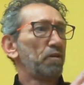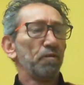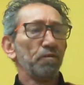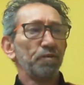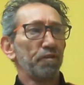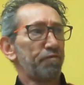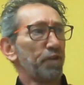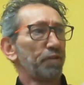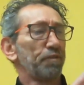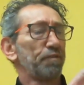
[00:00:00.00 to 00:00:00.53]

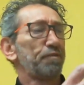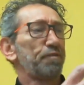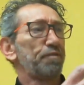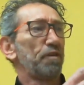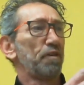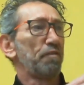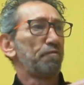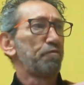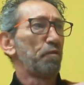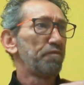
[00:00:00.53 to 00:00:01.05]
different
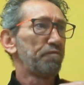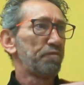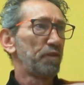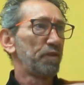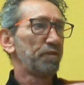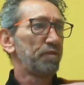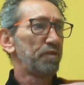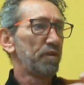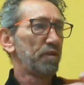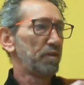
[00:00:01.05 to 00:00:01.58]
from
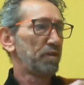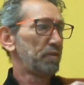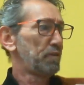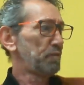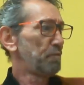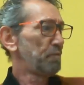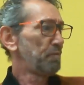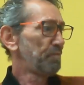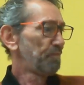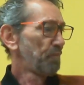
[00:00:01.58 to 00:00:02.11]
different
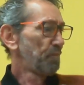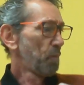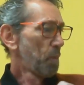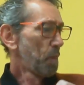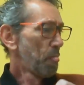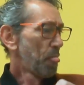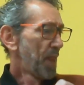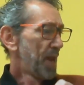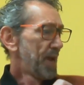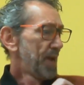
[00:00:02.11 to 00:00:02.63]

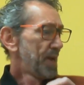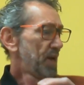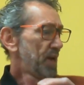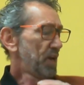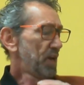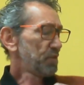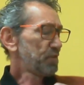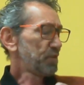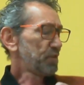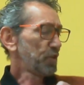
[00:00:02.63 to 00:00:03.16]

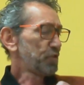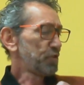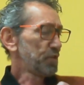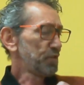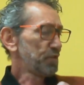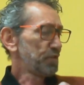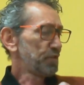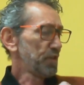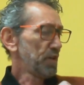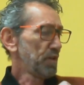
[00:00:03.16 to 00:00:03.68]
such
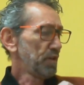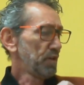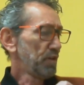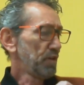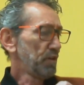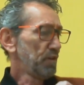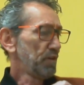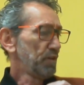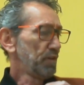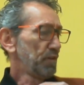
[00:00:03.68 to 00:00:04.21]
as
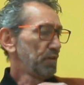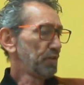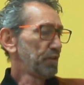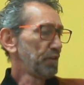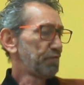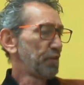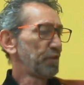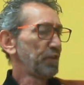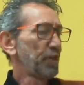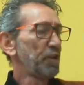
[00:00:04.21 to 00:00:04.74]

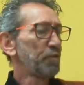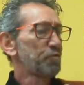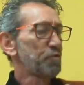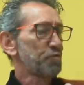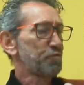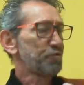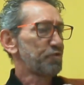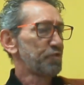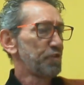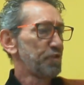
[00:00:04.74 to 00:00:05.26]
different
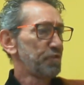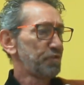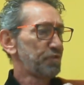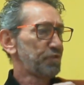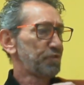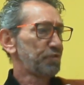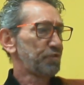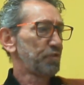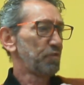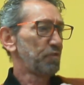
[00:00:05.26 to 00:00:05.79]
industries.
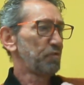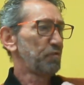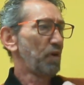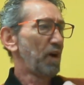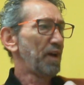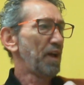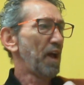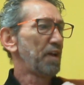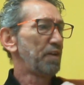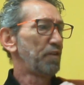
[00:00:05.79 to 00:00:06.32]
So
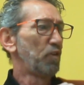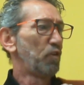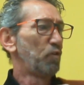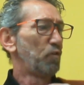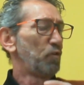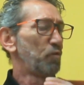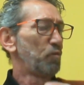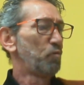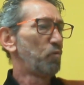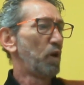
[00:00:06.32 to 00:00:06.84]
I
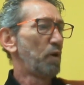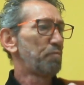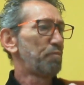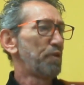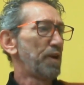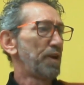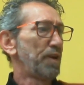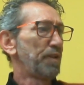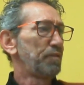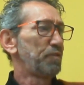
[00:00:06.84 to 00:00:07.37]
know one
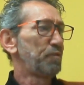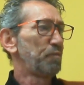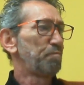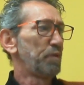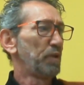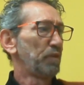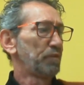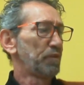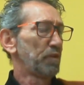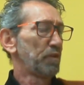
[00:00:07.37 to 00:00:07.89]
brand you
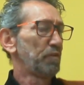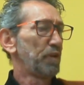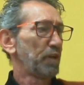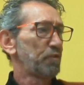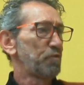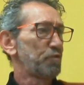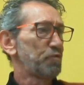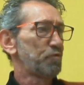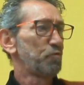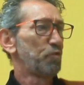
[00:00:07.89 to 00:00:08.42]
build the
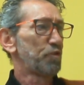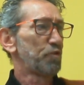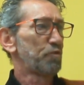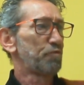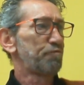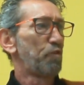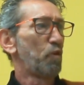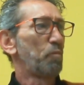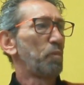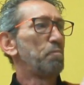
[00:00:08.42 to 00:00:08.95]
electric scooter
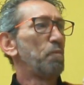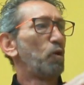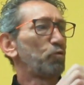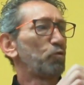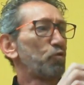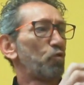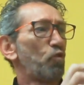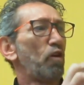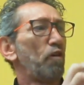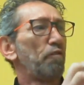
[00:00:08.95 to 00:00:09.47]
from a
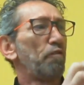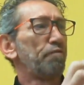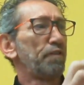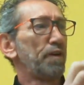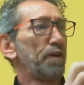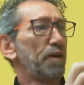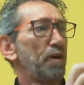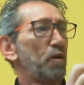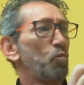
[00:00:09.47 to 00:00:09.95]
motor of a